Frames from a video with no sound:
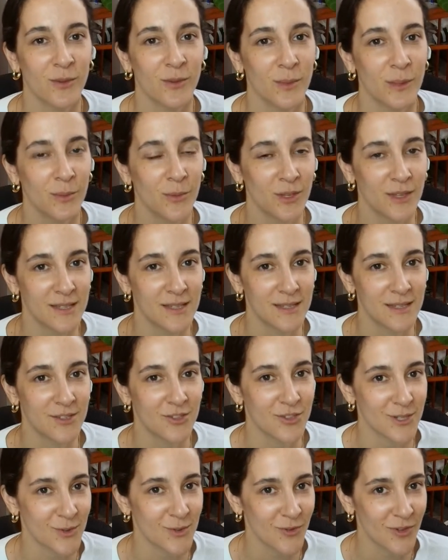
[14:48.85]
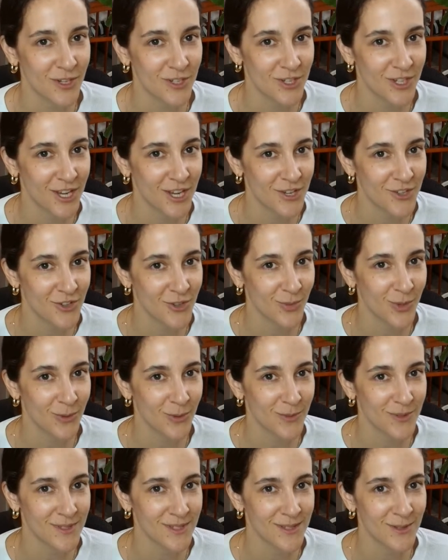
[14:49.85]
Remember, this is just for educational
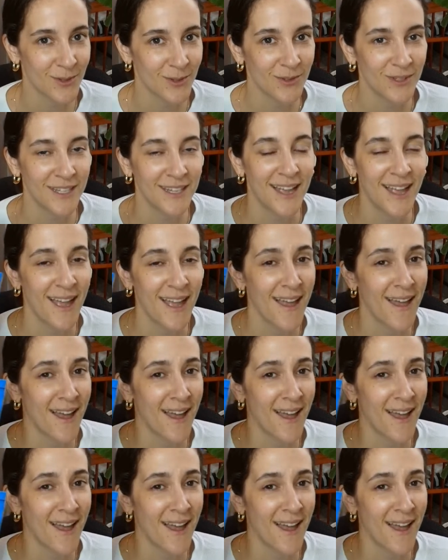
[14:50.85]
purposes only.